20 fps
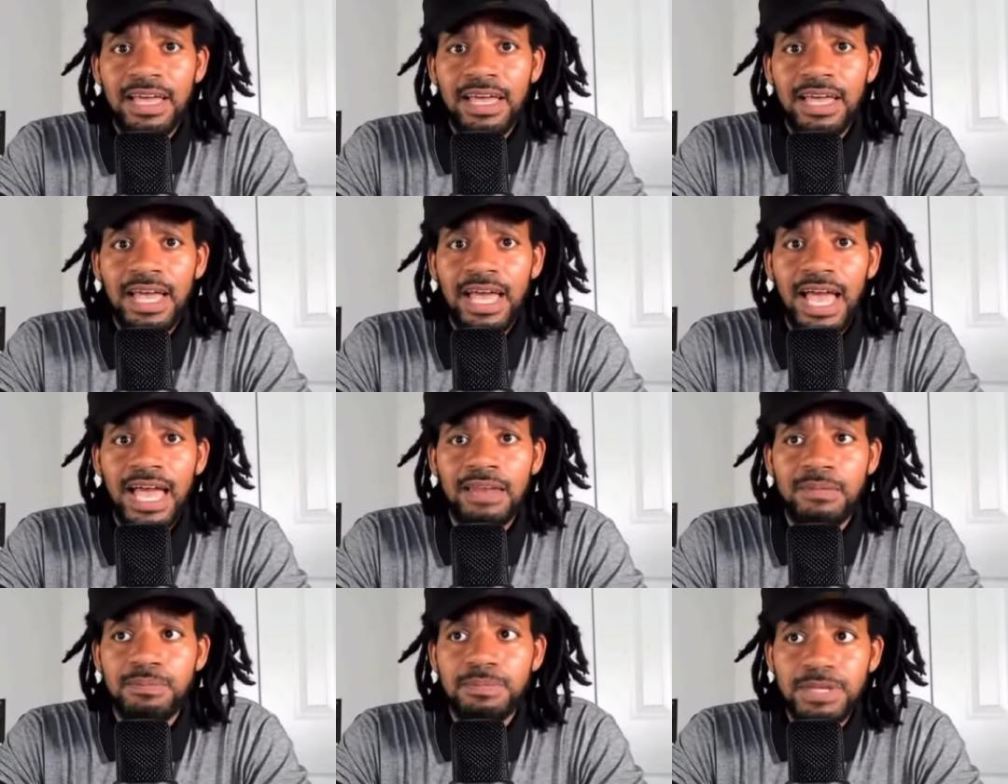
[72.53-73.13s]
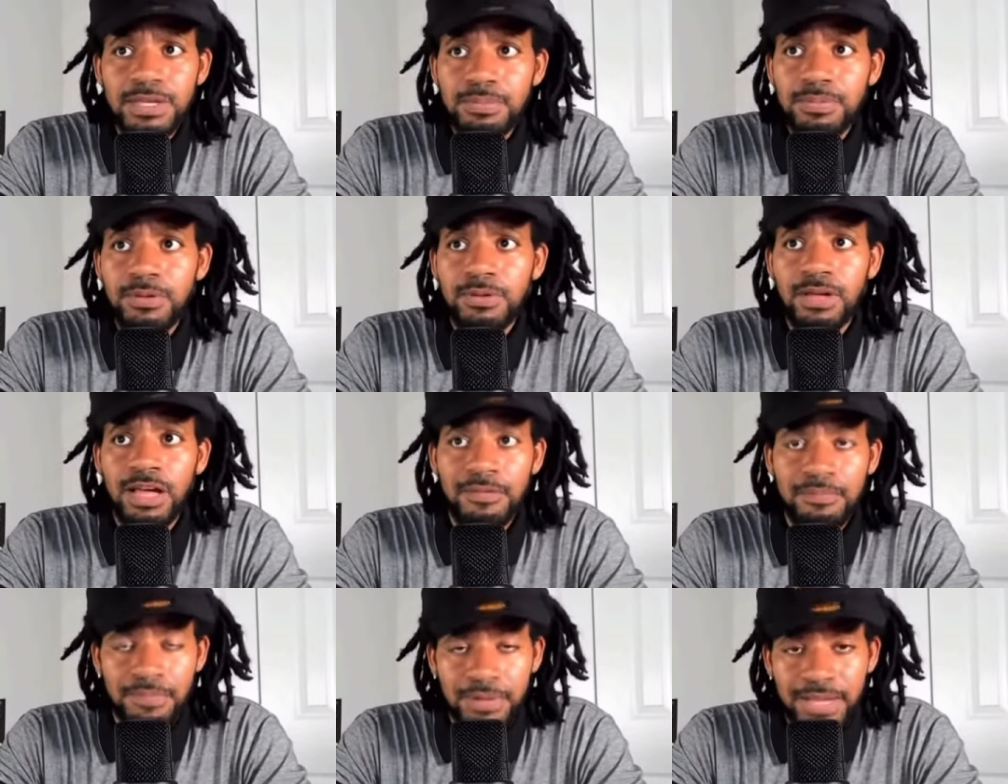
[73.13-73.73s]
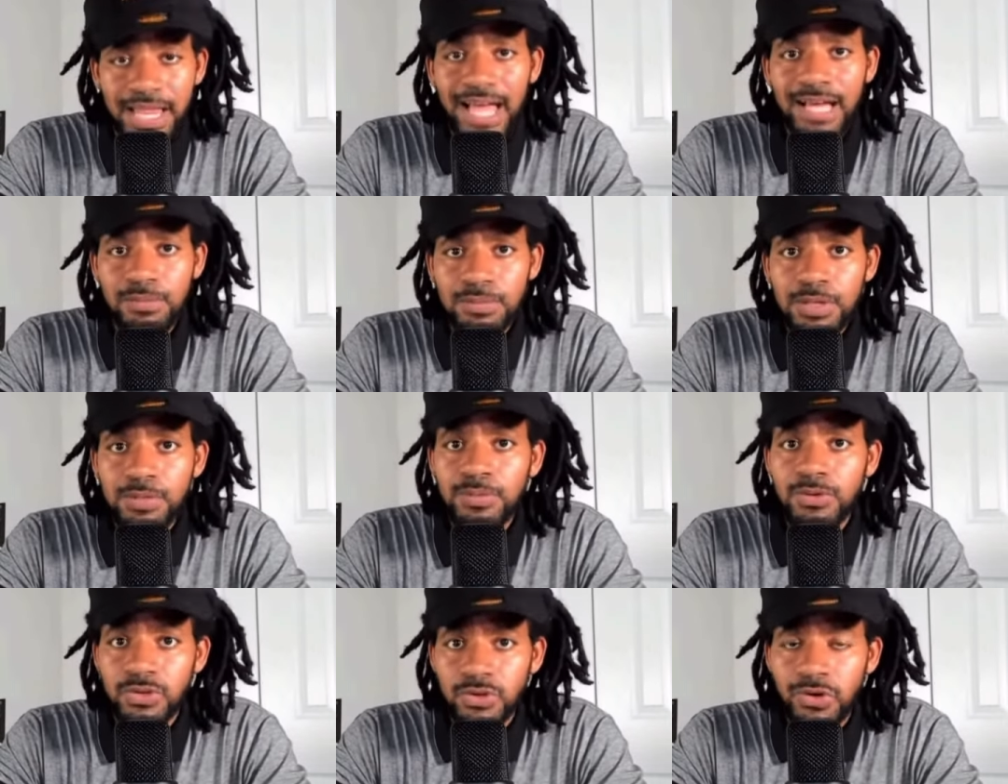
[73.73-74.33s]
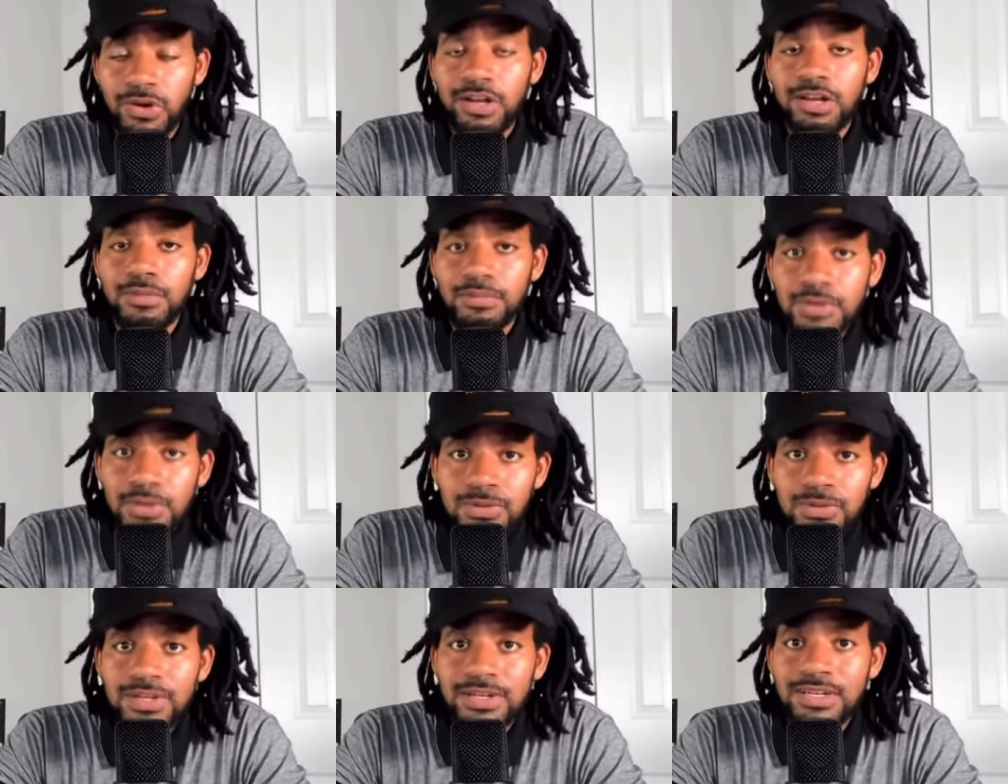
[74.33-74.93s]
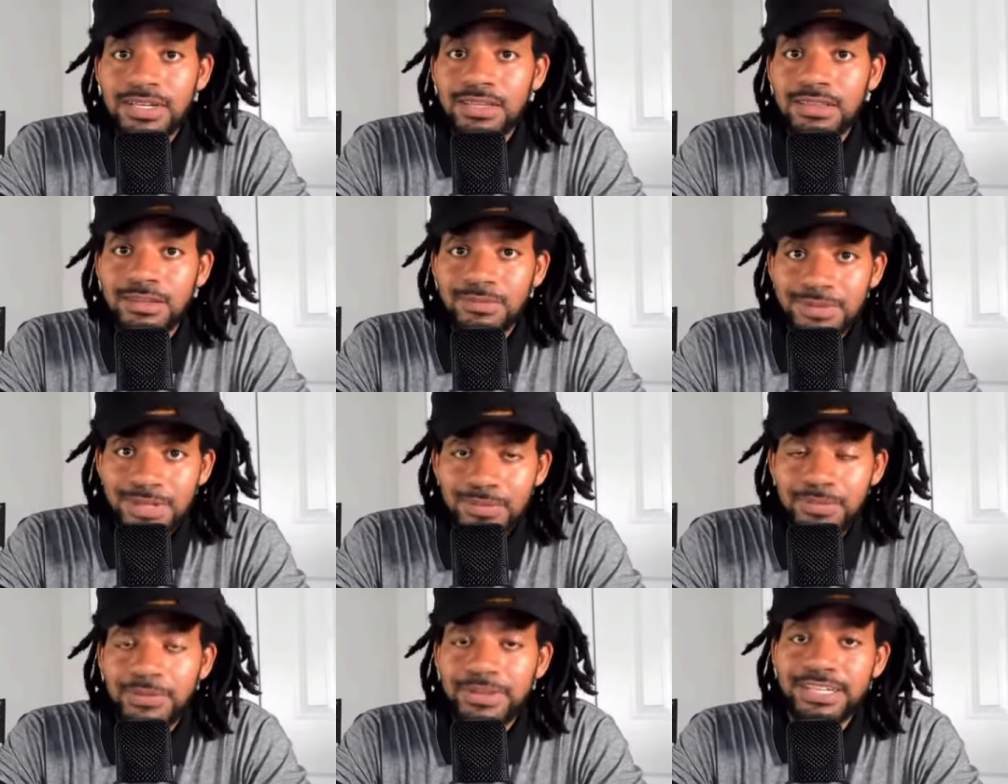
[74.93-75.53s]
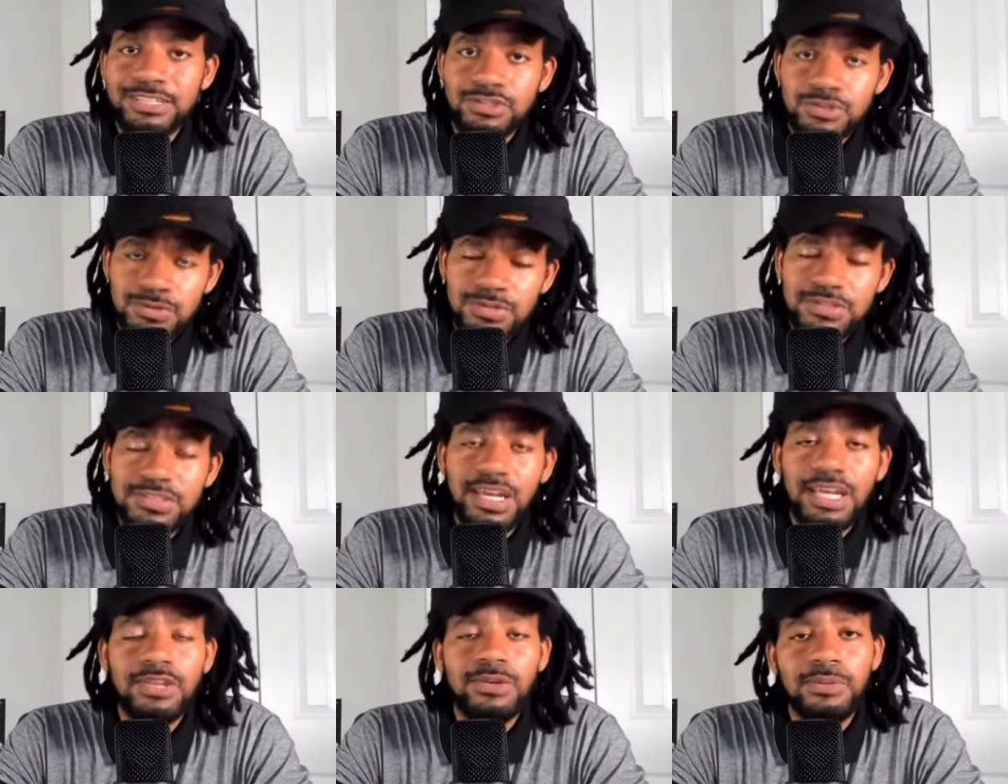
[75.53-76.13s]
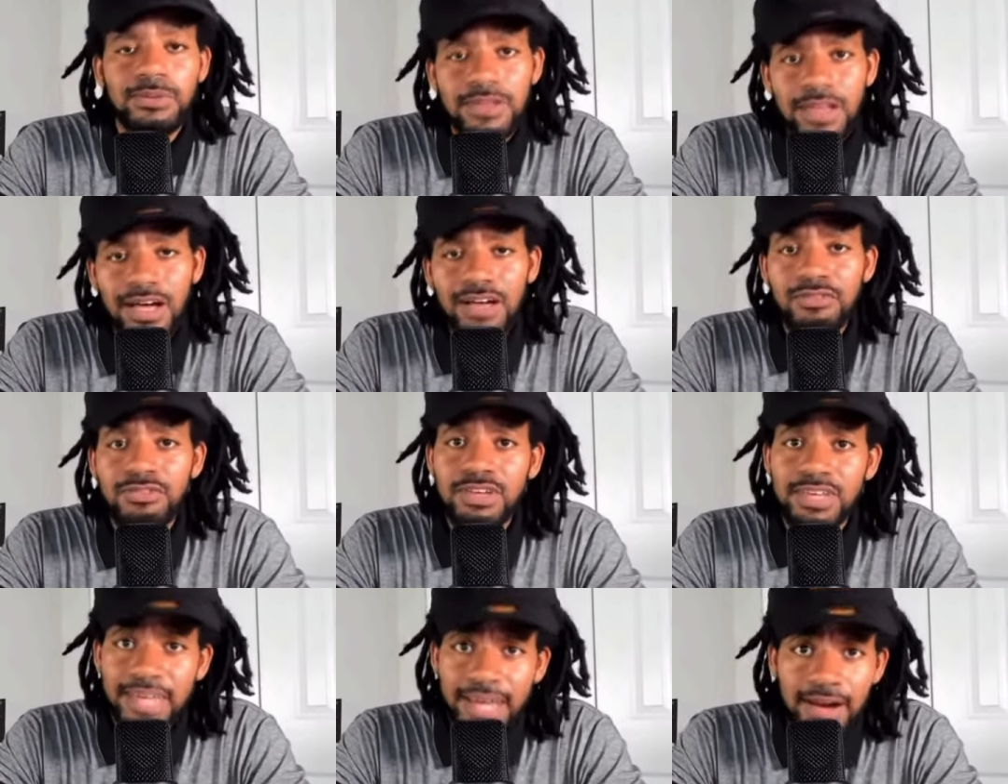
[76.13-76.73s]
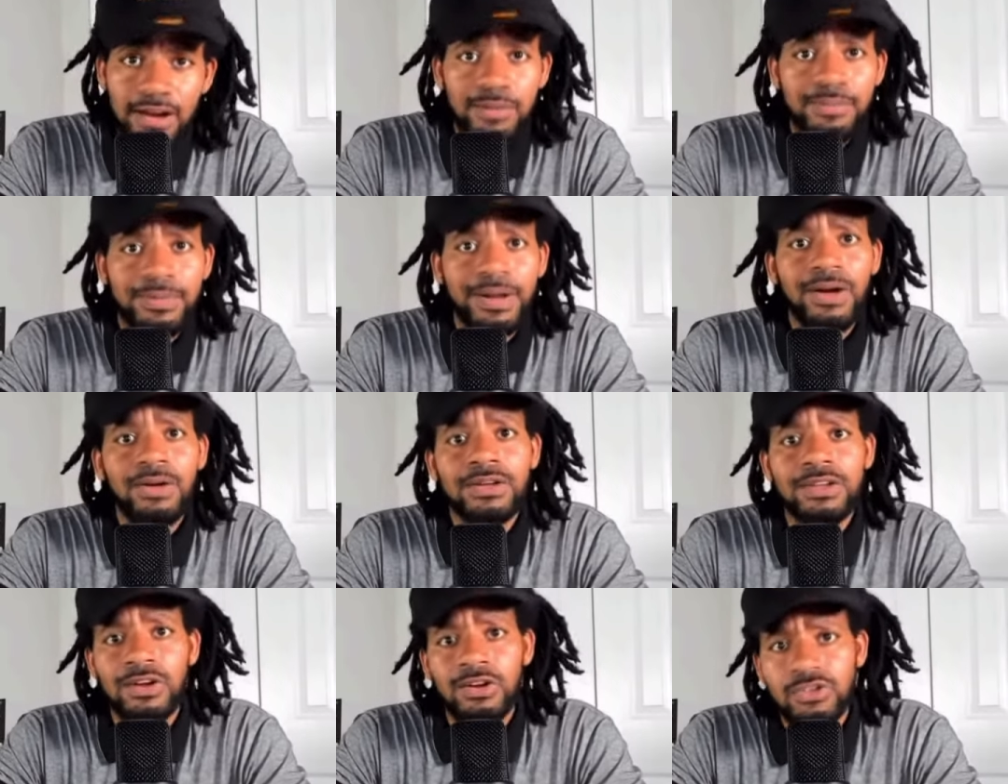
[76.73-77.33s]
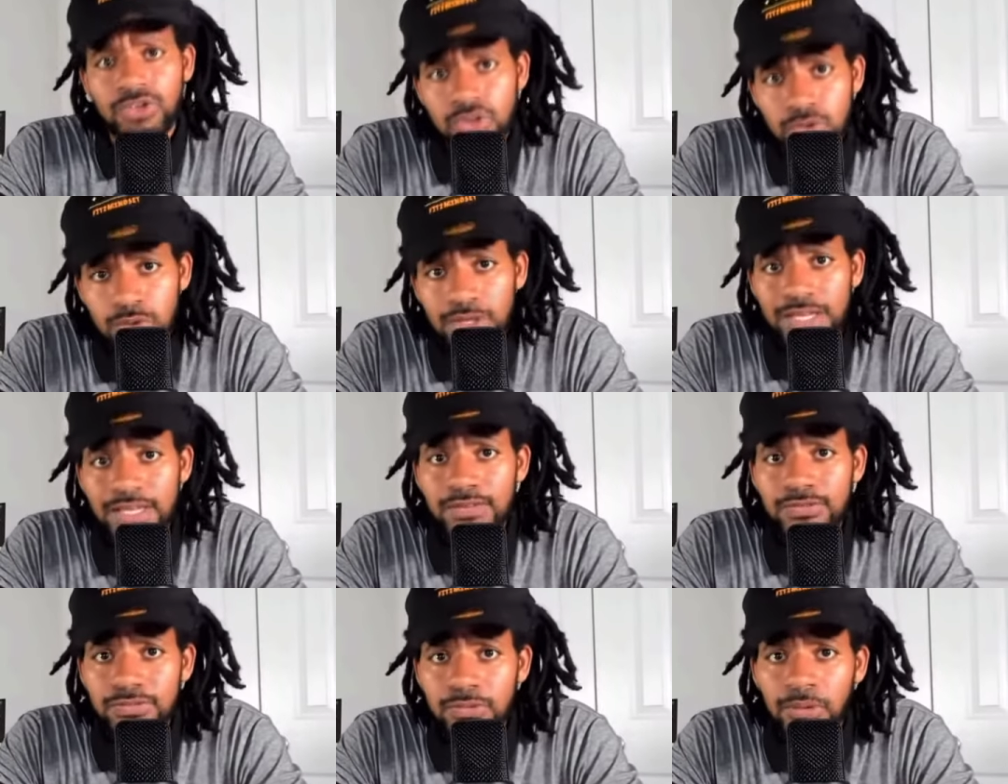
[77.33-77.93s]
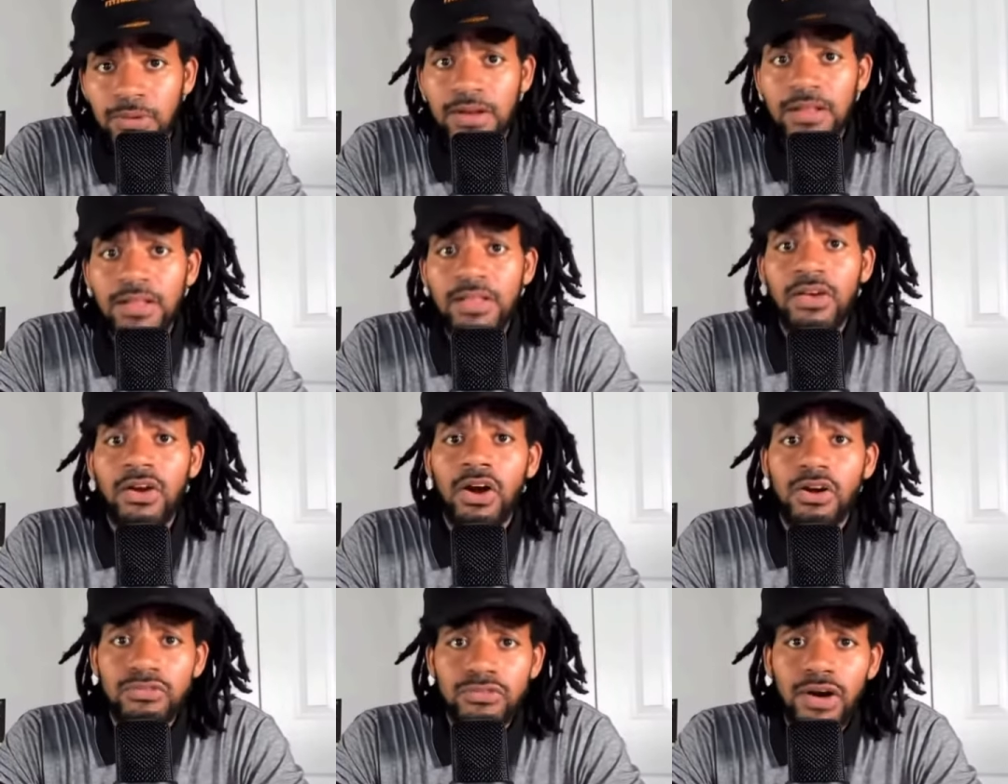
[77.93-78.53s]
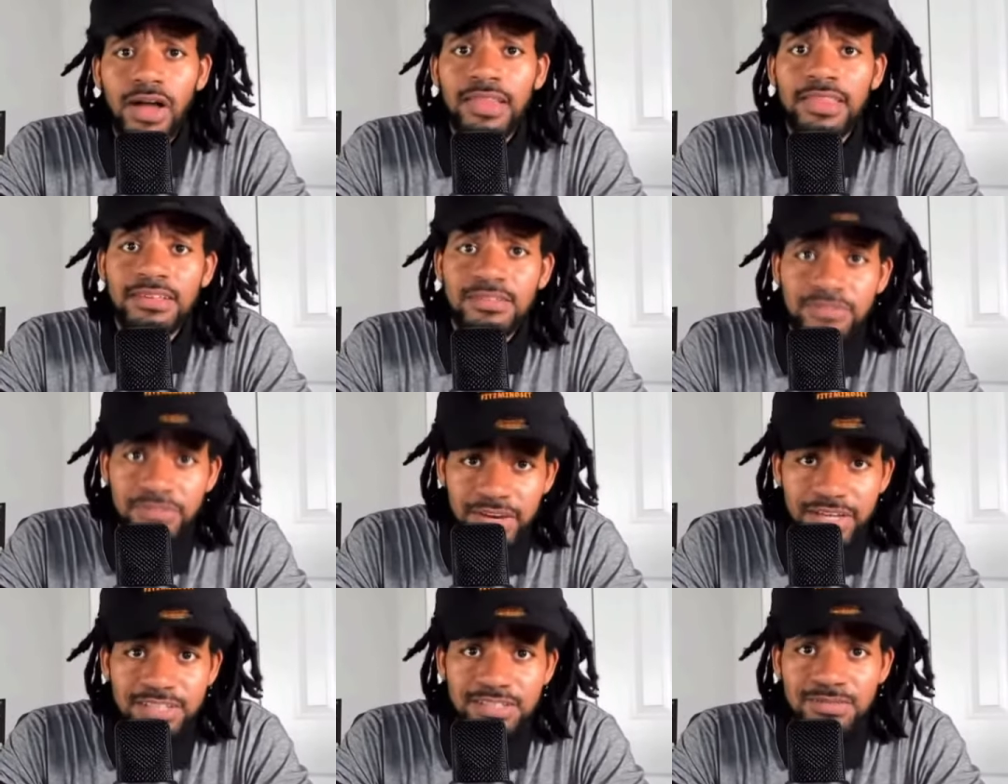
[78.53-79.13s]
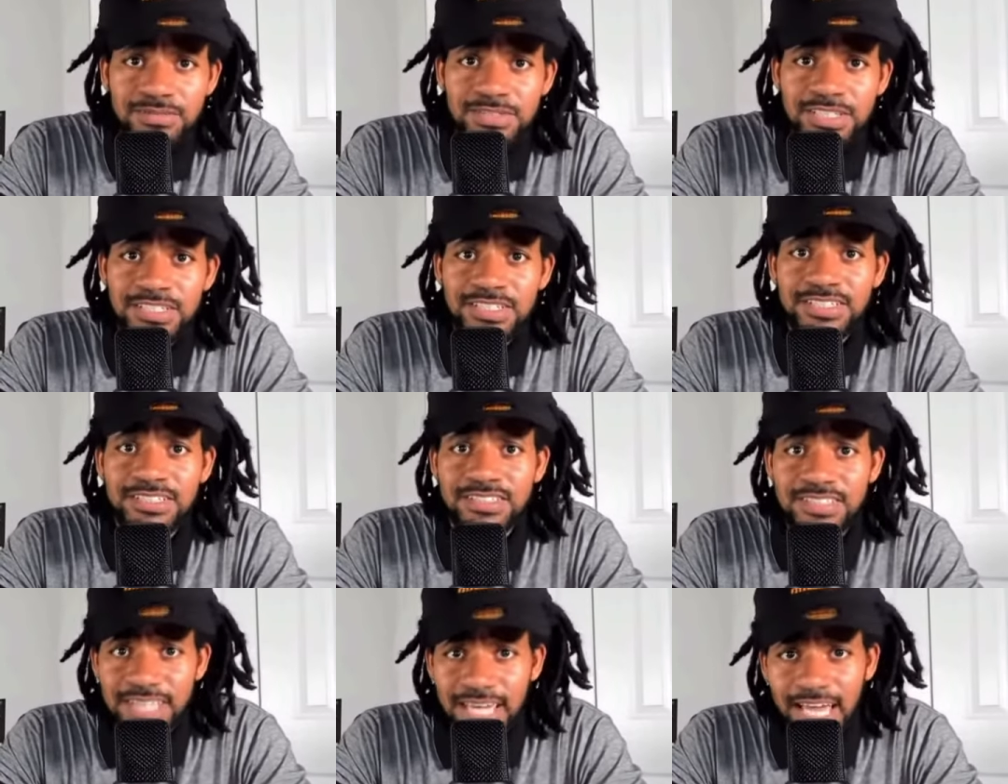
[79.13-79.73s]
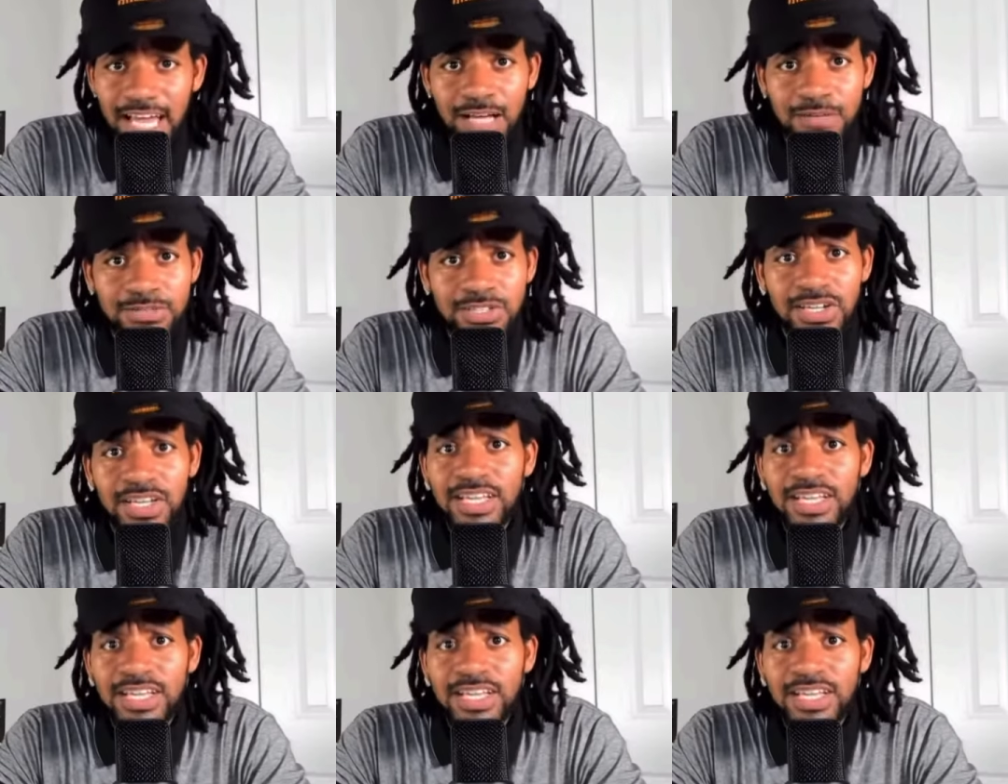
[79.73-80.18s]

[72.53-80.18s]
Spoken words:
and people and black people, your community, the people that you say you love and care about and are doing it for, are falling victim to these scams,